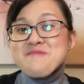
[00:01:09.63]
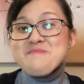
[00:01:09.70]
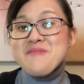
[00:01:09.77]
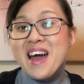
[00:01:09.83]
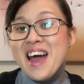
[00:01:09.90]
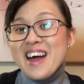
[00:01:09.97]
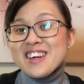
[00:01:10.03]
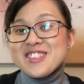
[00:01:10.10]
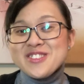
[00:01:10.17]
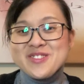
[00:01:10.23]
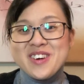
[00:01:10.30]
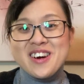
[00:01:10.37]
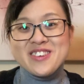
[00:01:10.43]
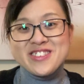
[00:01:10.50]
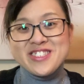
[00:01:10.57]
back to
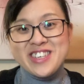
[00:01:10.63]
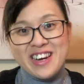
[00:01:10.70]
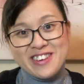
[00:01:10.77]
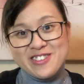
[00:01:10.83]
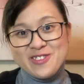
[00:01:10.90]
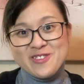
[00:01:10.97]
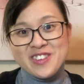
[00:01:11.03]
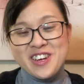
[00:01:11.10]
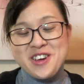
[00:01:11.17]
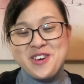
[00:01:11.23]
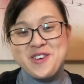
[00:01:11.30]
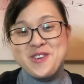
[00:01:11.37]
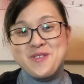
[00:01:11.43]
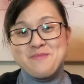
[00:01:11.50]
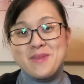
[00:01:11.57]
our channel.
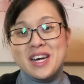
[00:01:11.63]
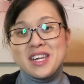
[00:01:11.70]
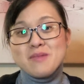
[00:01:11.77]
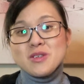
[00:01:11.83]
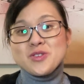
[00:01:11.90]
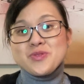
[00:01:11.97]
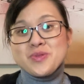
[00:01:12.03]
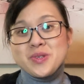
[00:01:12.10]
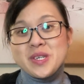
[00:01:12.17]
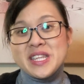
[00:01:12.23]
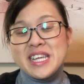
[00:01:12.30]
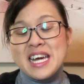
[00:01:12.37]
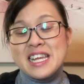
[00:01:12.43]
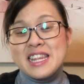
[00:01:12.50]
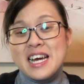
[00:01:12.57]
My name is Ruth
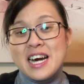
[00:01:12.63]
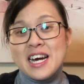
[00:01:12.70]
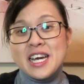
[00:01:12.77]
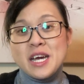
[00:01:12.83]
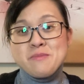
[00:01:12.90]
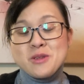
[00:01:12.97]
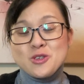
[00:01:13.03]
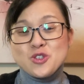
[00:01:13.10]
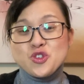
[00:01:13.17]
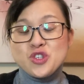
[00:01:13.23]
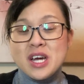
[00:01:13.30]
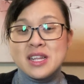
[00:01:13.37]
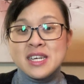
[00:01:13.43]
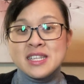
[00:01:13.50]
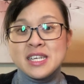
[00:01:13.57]
and I am an
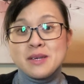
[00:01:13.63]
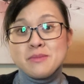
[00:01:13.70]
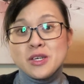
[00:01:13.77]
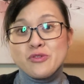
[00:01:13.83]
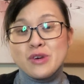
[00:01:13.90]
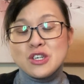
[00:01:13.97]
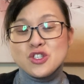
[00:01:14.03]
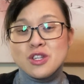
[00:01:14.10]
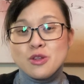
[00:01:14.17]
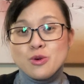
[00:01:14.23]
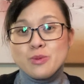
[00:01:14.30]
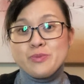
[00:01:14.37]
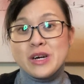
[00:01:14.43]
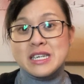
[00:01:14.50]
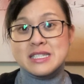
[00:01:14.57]
Australian immigration law
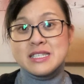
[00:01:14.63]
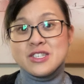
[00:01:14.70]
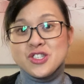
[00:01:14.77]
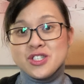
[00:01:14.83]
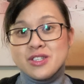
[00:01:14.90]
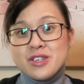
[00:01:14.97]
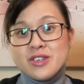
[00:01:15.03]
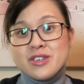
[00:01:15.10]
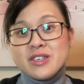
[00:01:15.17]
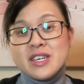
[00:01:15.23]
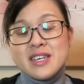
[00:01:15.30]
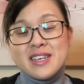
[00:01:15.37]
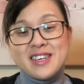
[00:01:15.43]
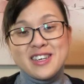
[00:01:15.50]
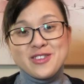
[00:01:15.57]
practitioner
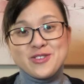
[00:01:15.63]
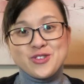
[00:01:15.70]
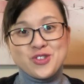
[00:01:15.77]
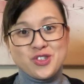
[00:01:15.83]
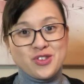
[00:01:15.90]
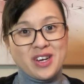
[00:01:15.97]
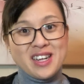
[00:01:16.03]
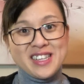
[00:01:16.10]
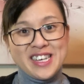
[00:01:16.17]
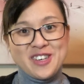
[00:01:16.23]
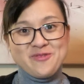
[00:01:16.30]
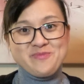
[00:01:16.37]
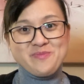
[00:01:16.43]
in Australia.